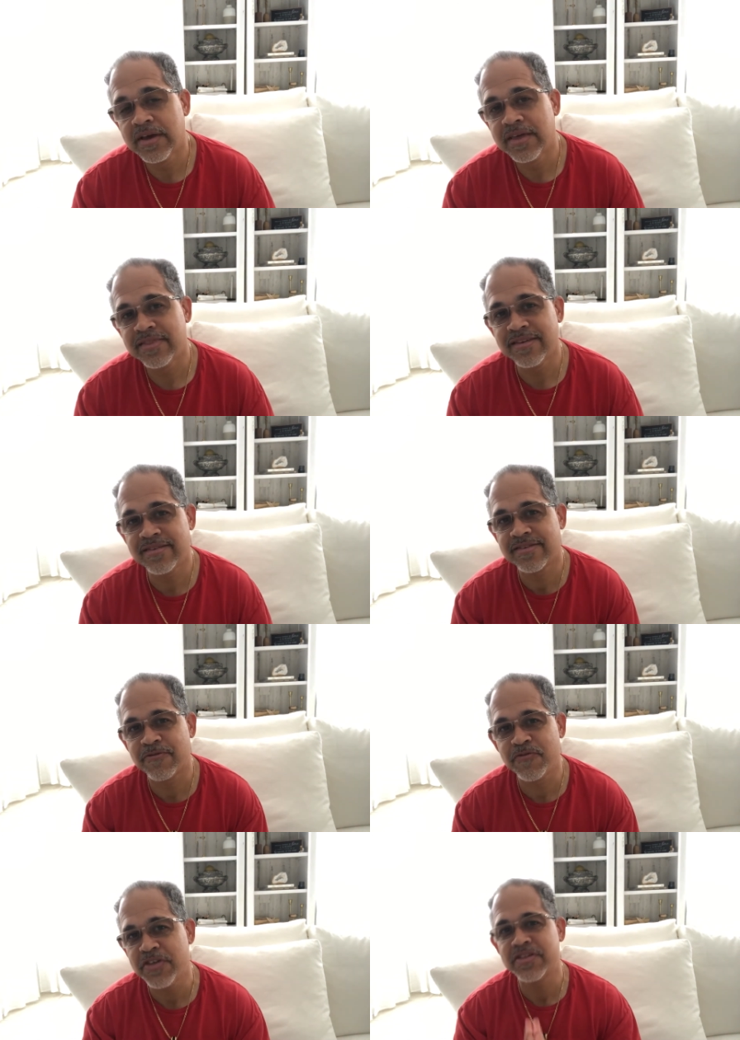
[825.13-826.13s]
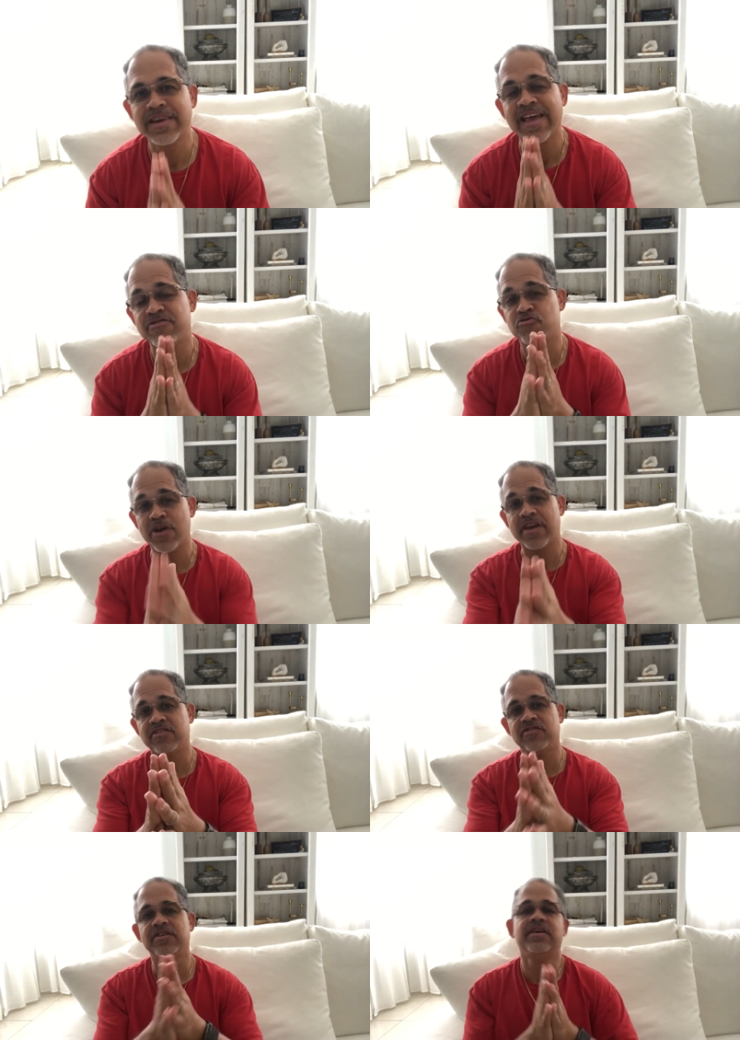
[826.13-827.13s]
This is the fifth and last
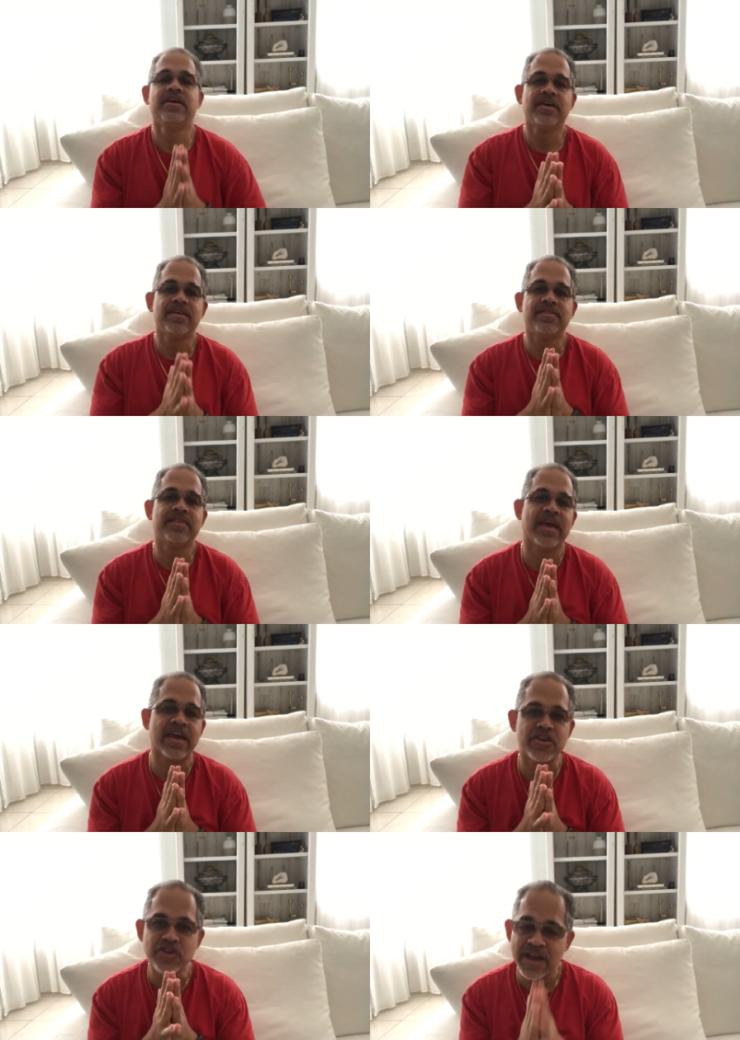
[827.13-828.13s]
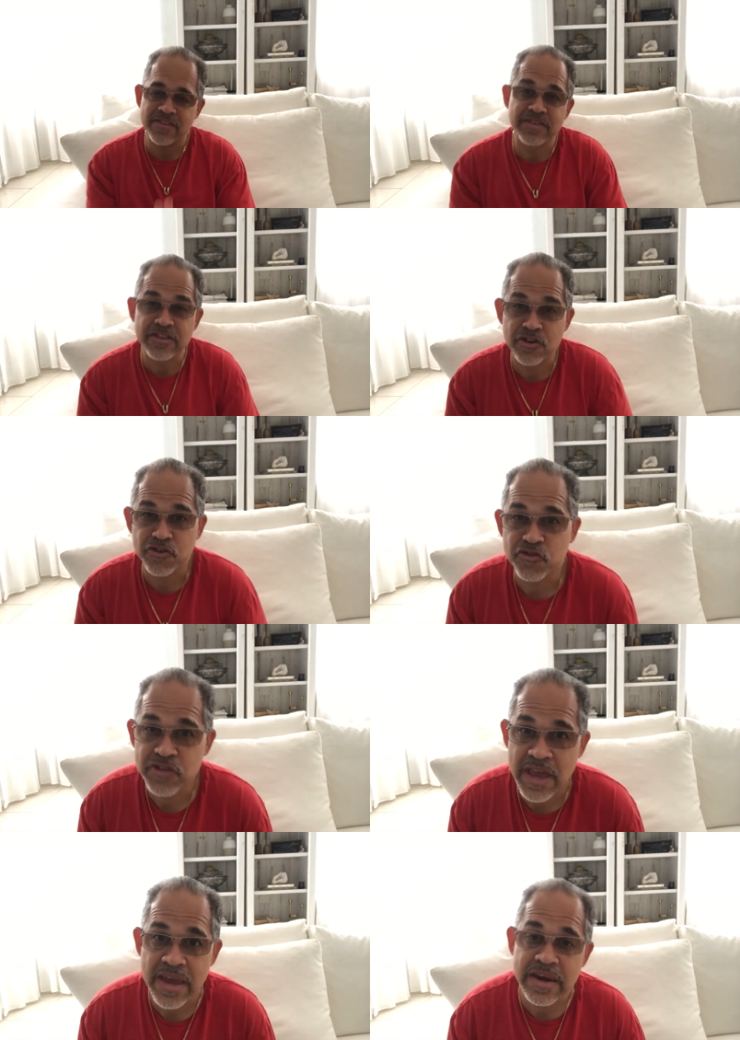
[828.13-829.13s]
strategy that you guys need to
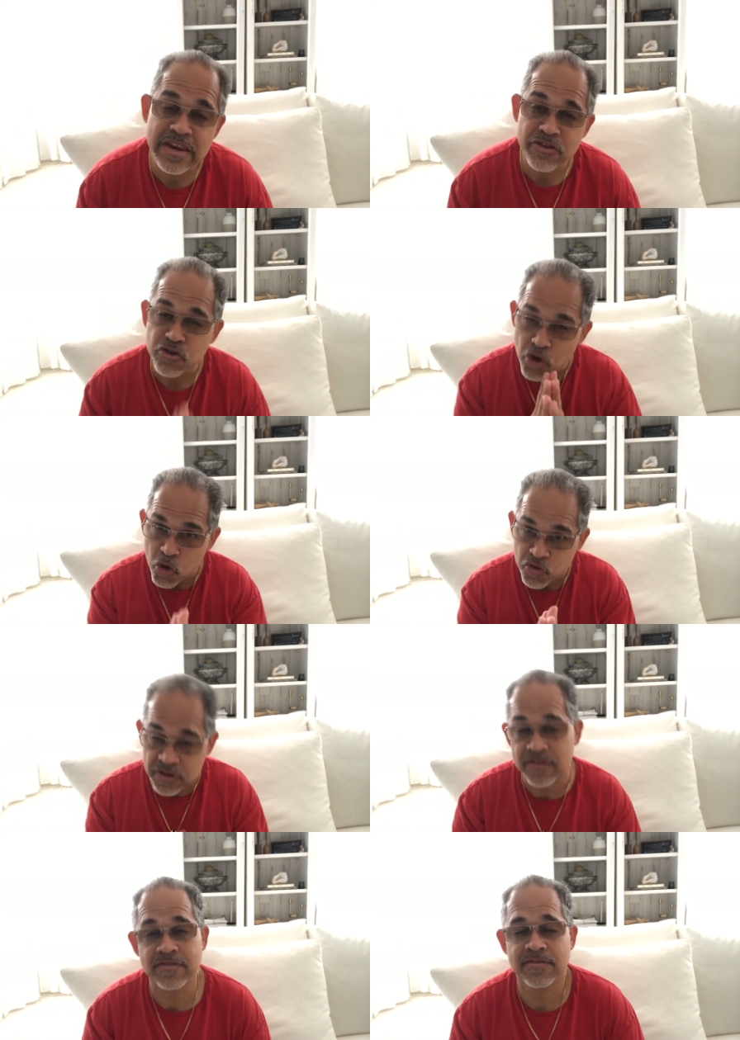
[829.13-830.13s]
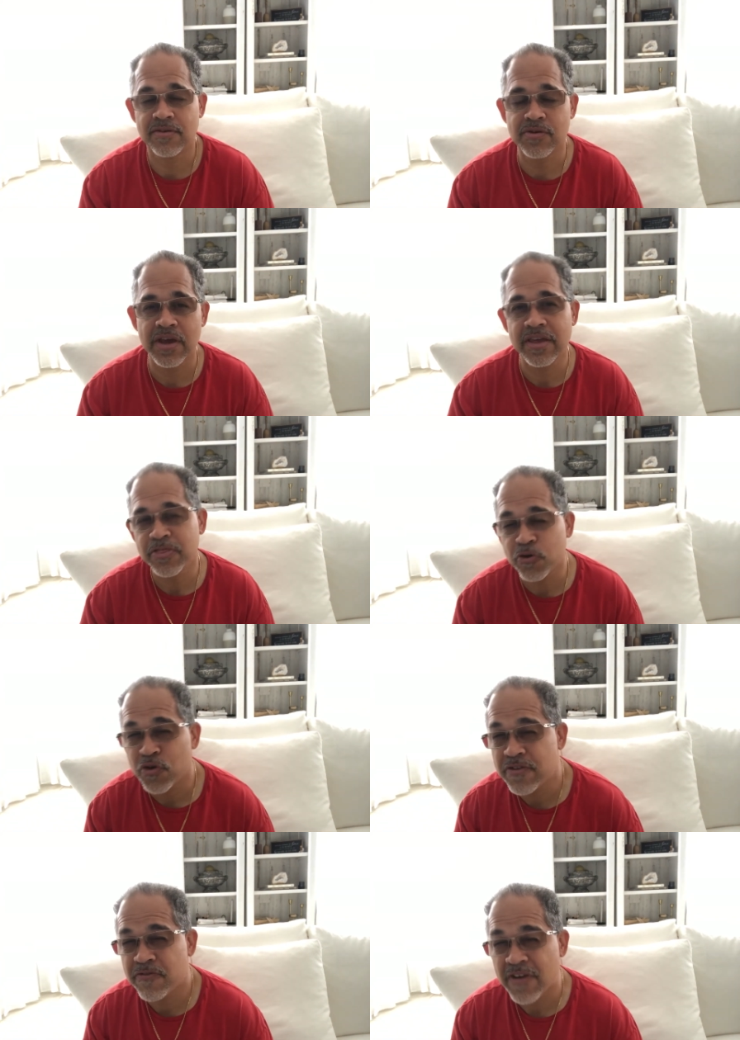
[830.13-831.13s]
understand and need to know this, okay?
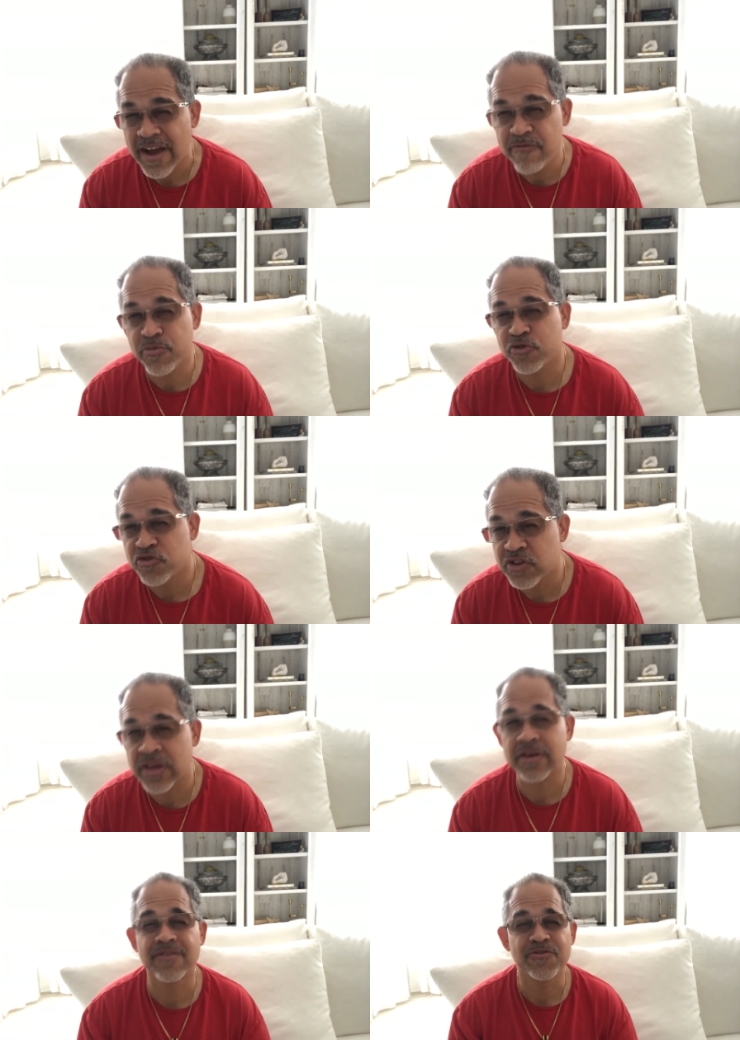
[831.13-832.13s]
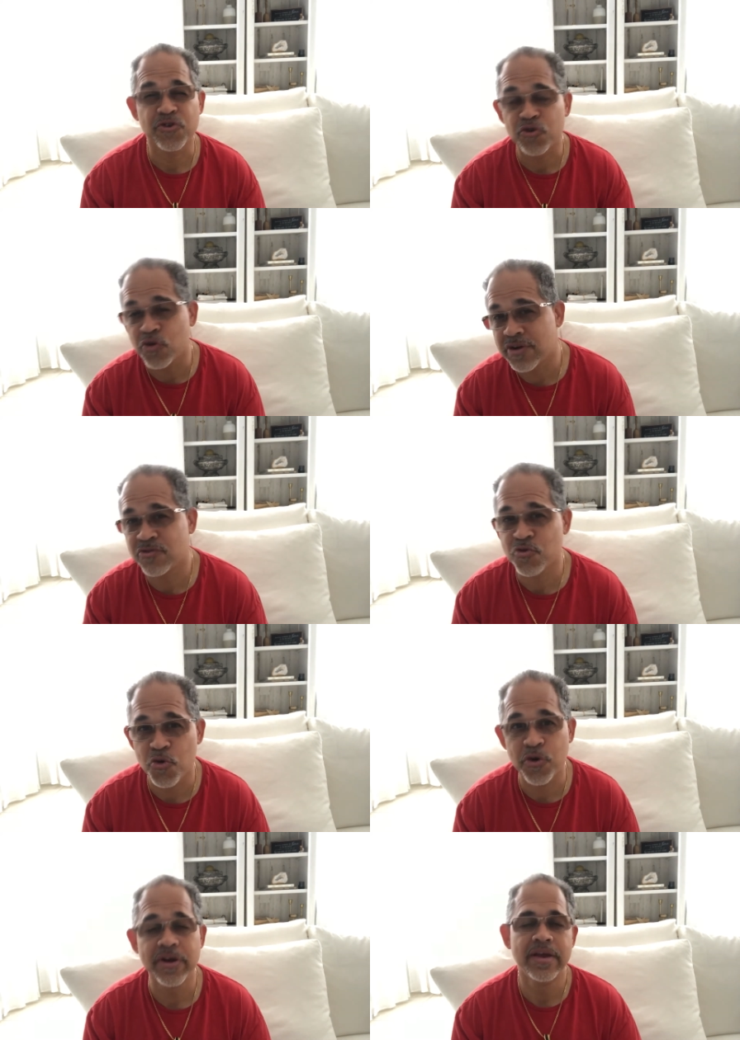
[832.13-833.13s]
35% of your credit
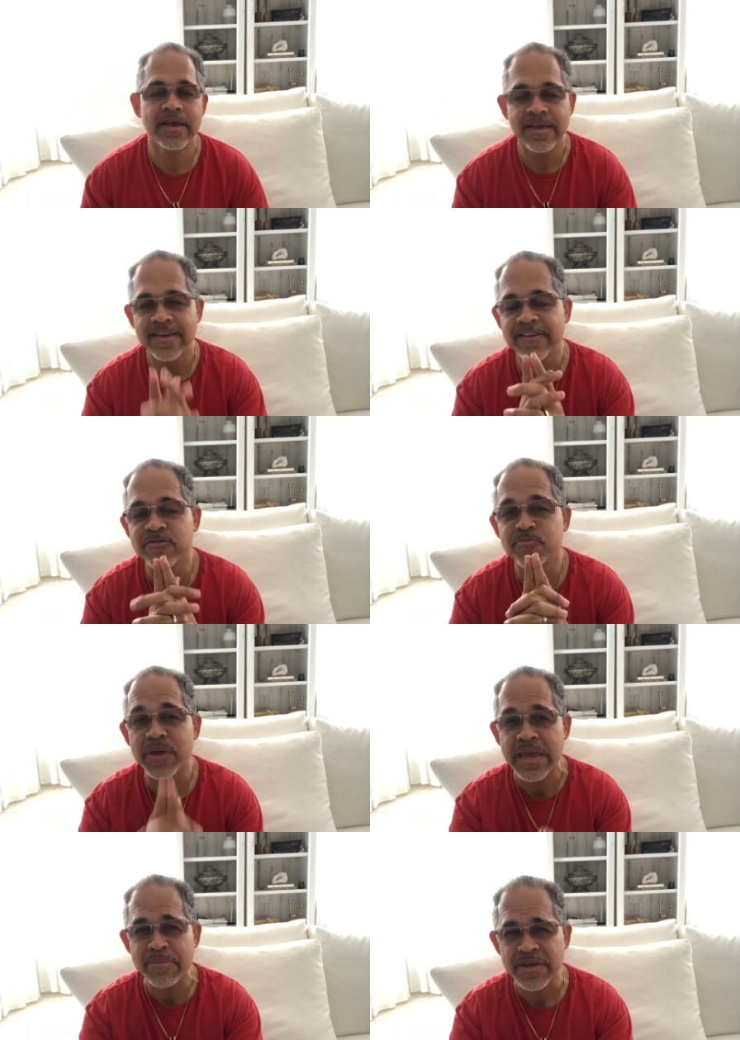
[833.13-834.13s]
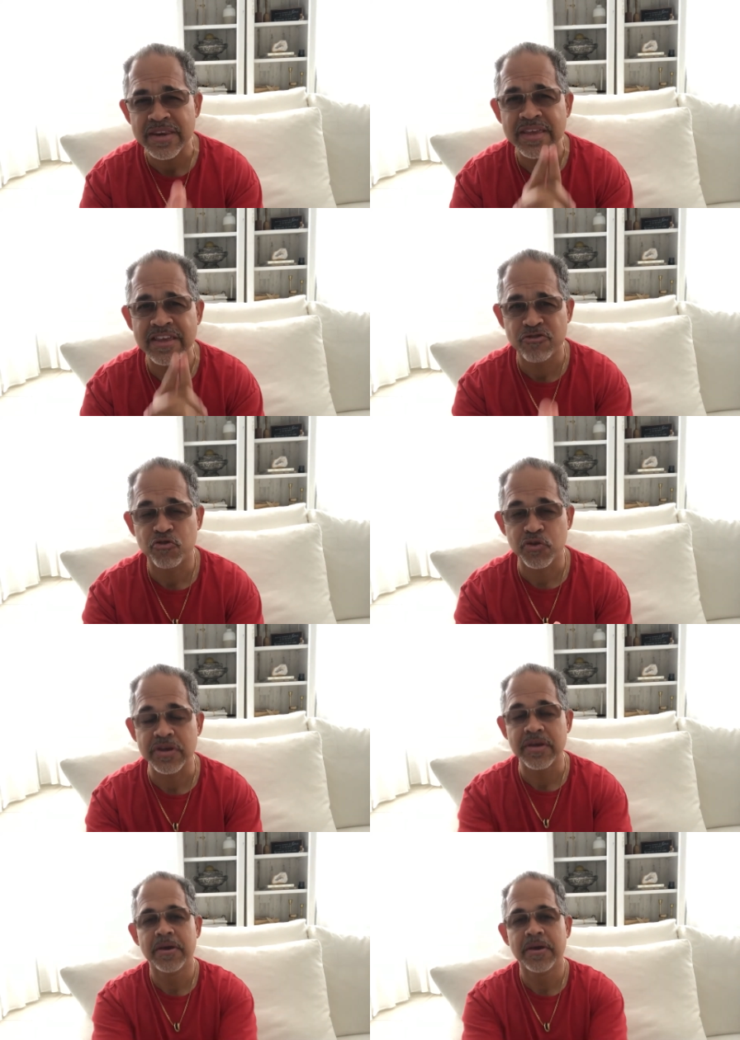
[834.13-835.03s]
score is payment history.